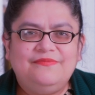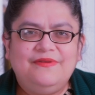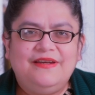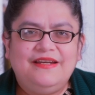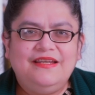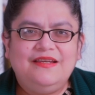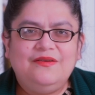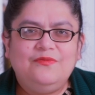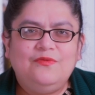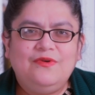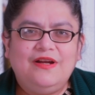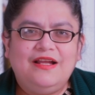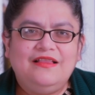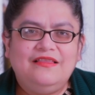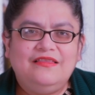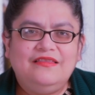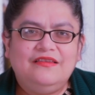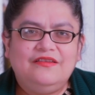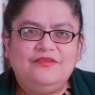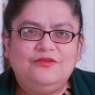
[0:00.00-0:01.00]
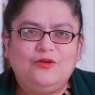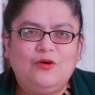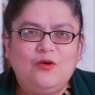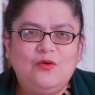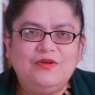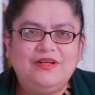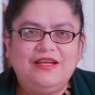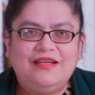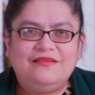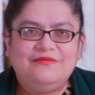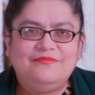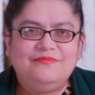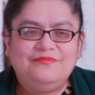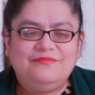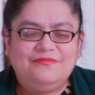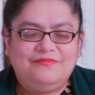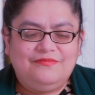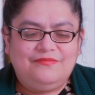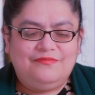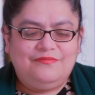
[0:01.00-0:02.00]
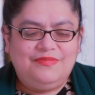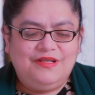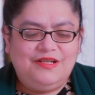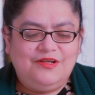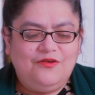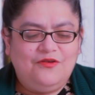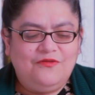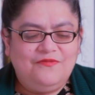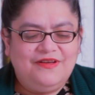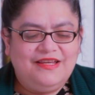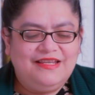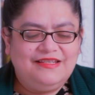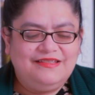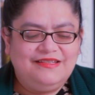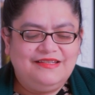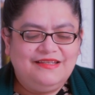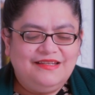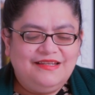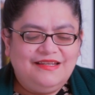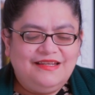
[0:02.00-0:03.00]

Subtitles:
very well known and beloved,